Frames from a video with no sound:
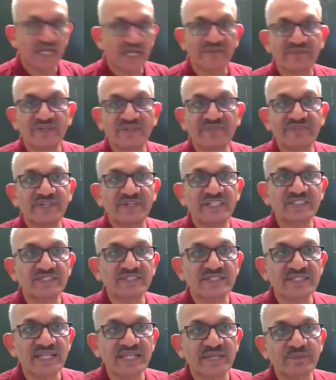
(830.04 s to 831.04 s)
After I finish
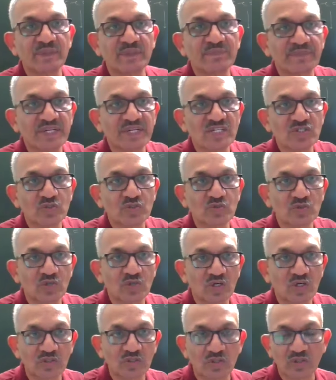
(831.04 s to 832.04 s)
the assignment, please do
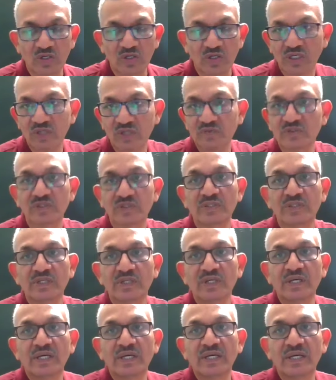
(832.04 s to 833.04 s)
not log
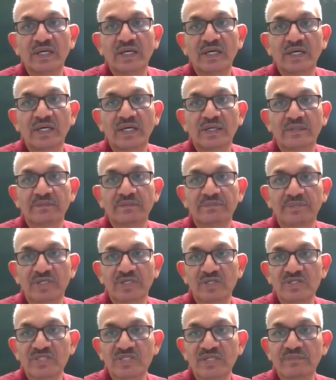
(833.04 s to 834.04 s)
out
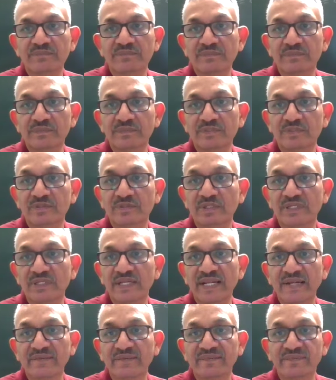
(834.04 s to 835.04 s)
because some
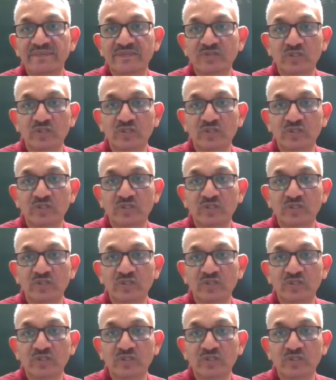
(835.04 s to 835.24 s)
children have